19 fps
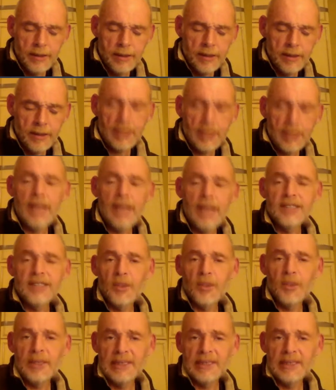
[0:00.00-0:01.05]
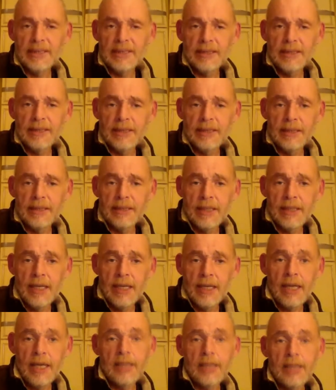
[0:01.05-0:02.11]
consequences
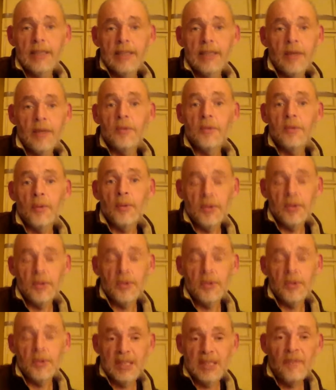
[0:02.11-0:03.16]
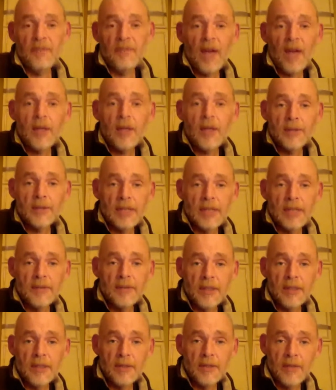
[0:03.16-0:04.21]
and the thought process that follows
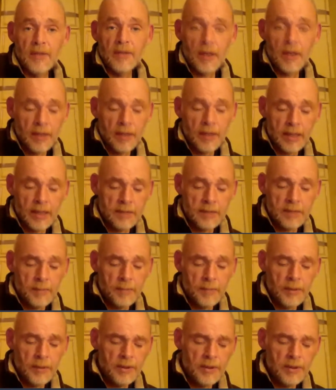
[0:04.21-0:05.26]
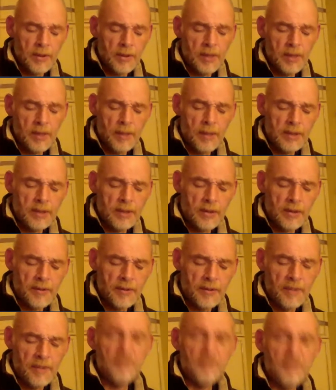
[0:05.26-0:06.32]
everything you've done. And when you're talking about sort of
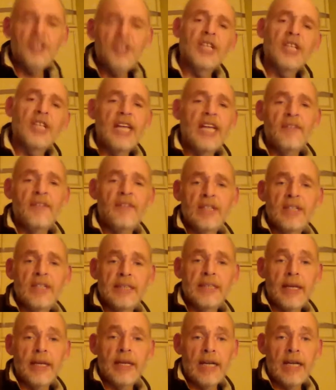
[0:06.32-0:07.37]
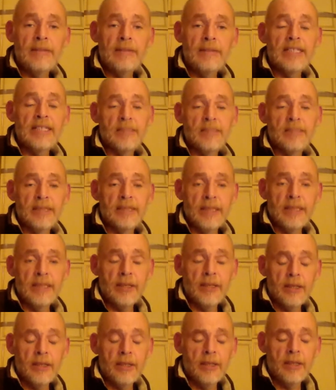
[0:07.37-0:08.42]
an official levels, like I'm dealing with
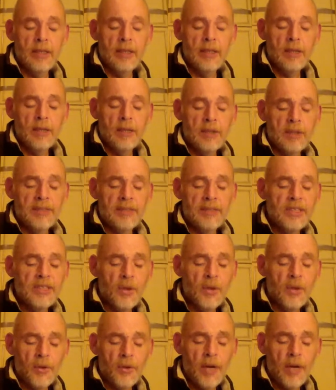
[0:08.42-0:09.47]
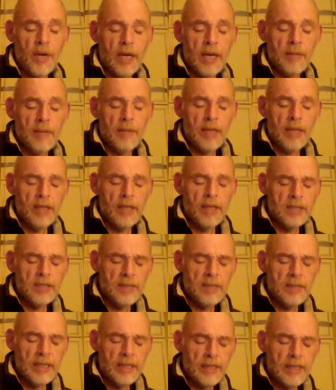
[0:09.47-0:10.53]
here, where there is no crime, and
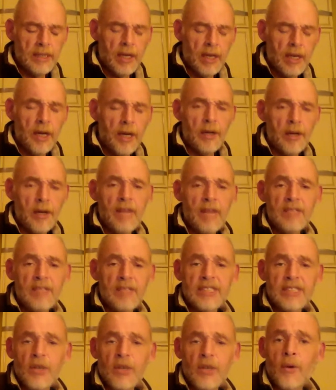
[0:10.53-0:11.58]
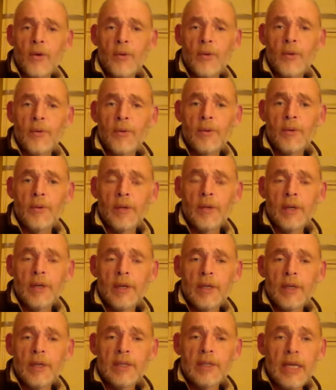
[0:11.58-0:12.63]
ultimately the higher levels know
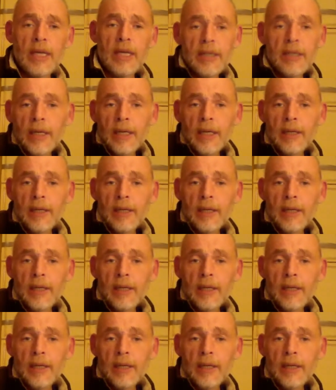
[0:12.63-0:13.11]
that, yeah,